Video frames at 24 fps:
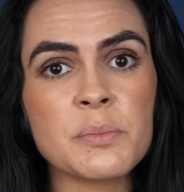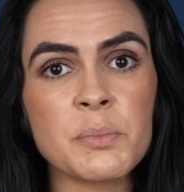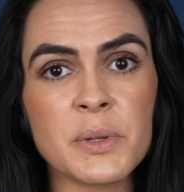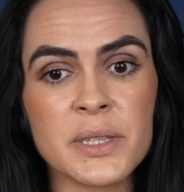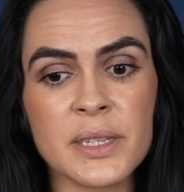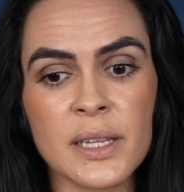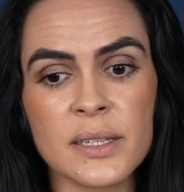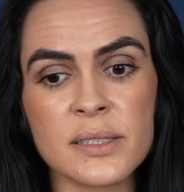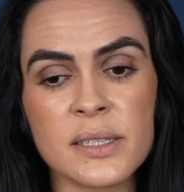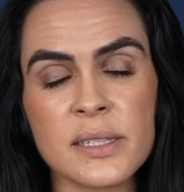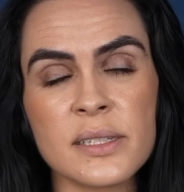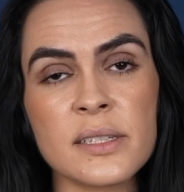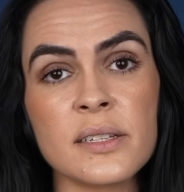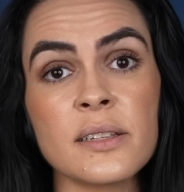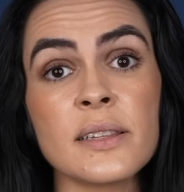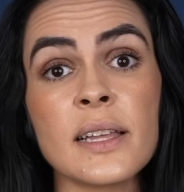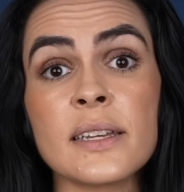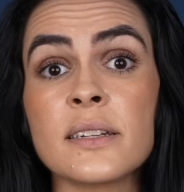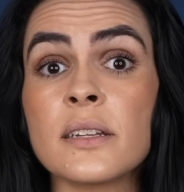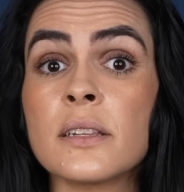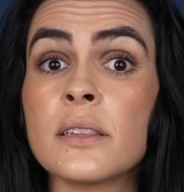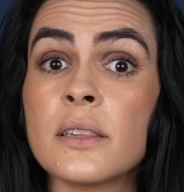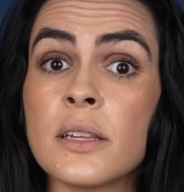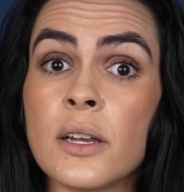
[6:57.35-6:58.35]
but that's still
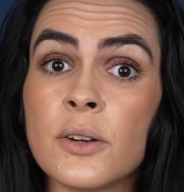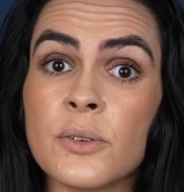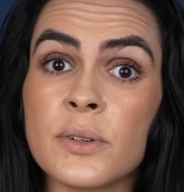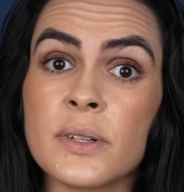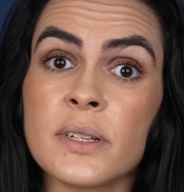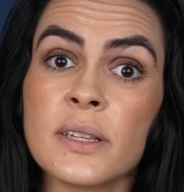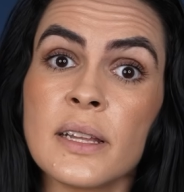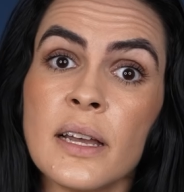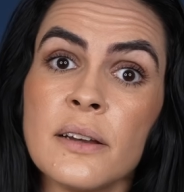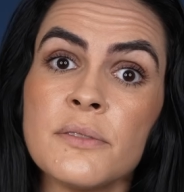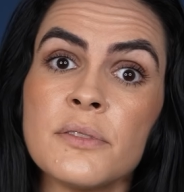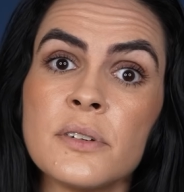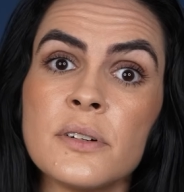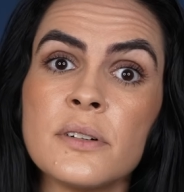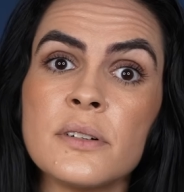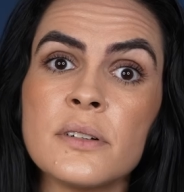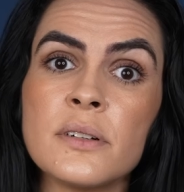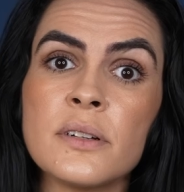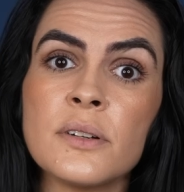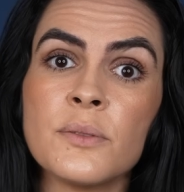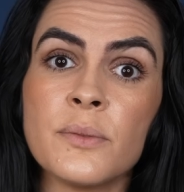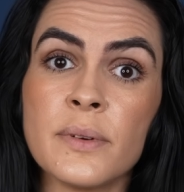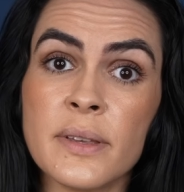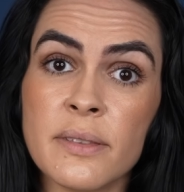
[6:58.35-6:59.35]
at a lower
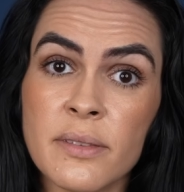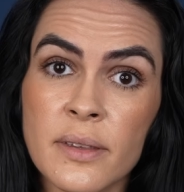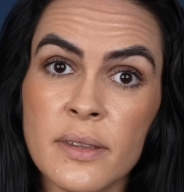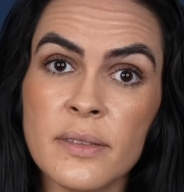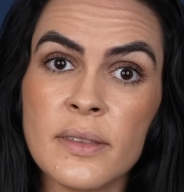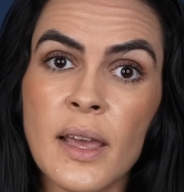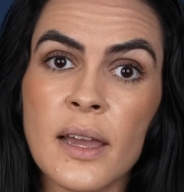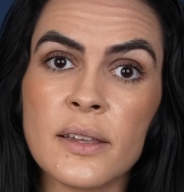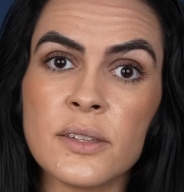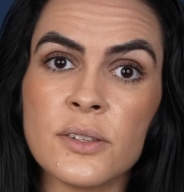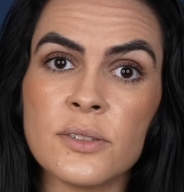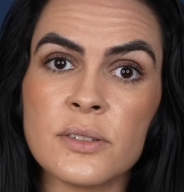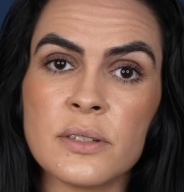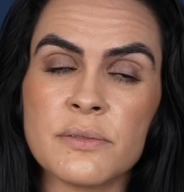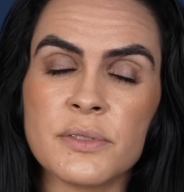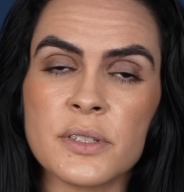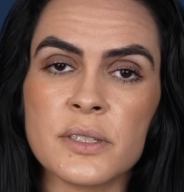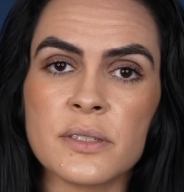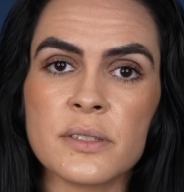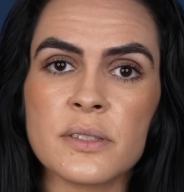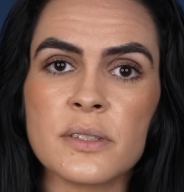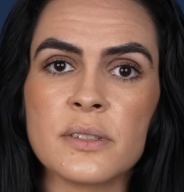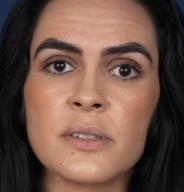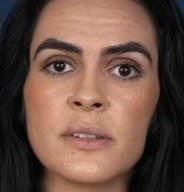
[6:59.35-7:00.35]
level within that
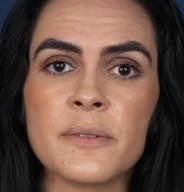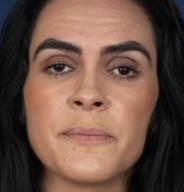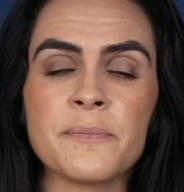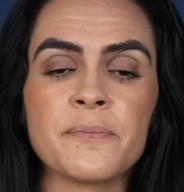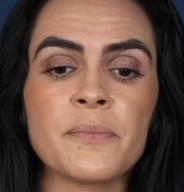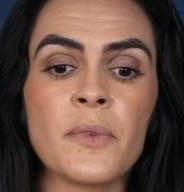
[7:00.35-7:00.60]
universe.